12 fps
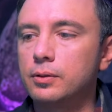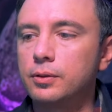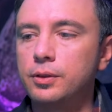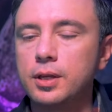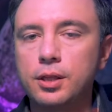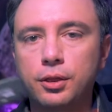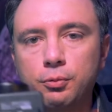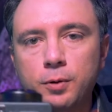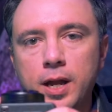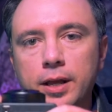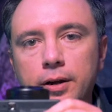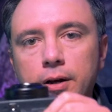the
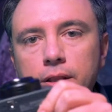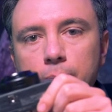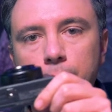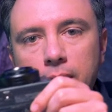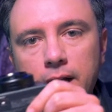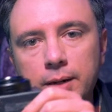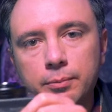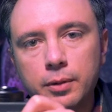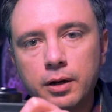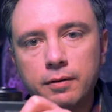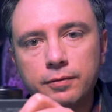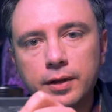thread on the bottom
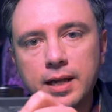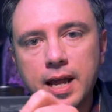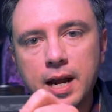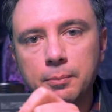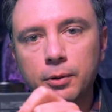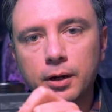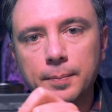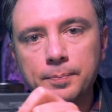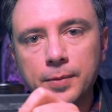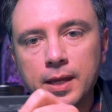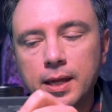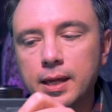of the camera
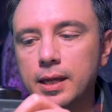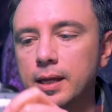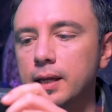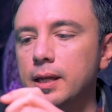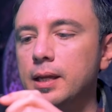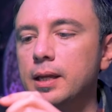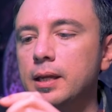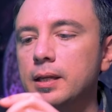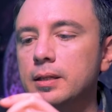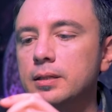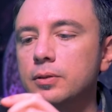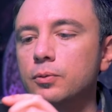
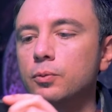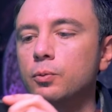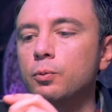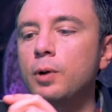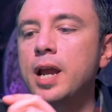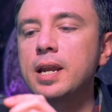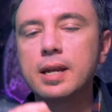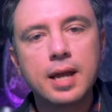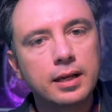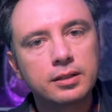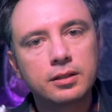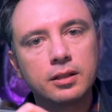is right
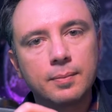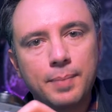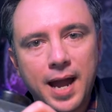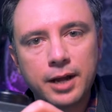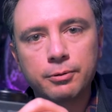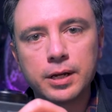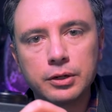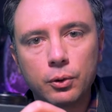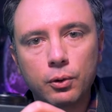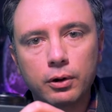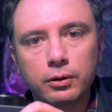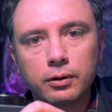next to the battery
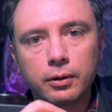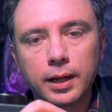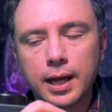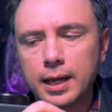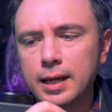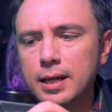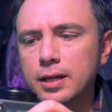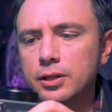door, okay?